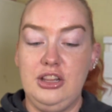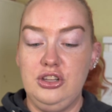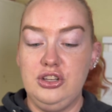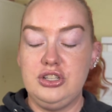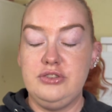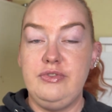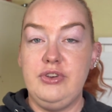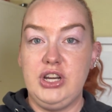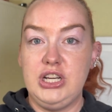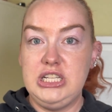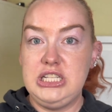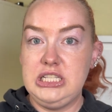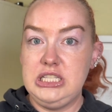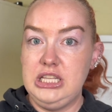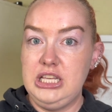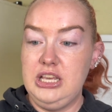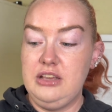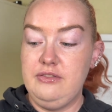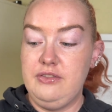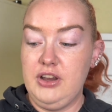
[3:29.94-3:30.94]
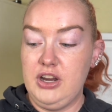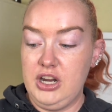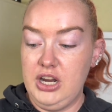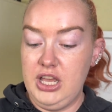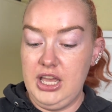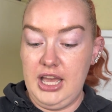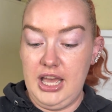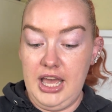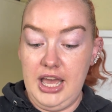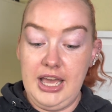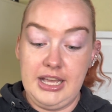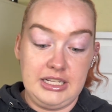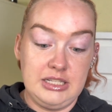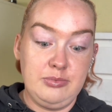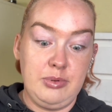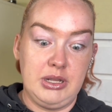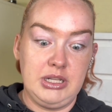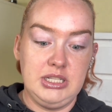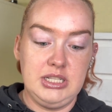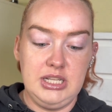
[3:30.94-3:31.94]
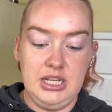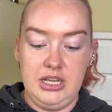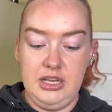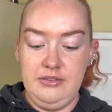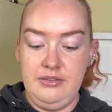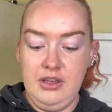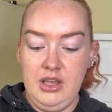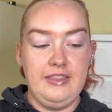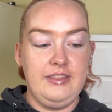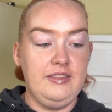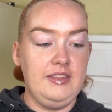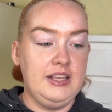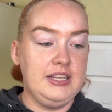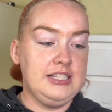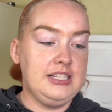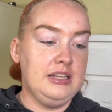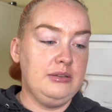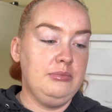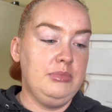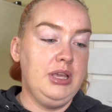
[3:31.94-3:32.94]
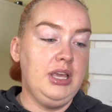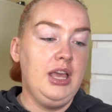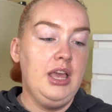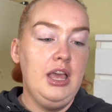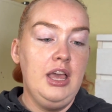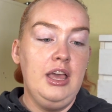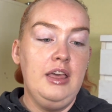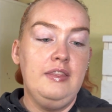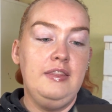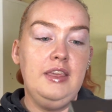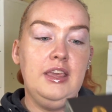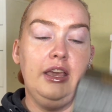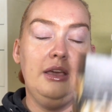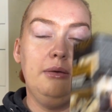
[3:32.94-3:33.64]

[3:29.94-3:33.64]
looks very sleek, very expensive. And then they sent me the